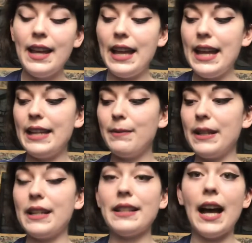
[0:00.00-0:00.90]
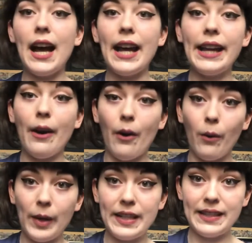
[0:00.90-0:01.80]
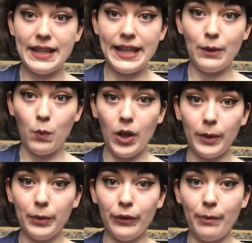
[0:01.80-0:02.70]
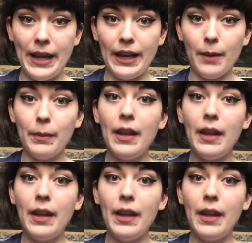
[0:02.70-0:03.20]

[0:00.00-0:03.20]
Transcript: is because I always need waterproof makeup.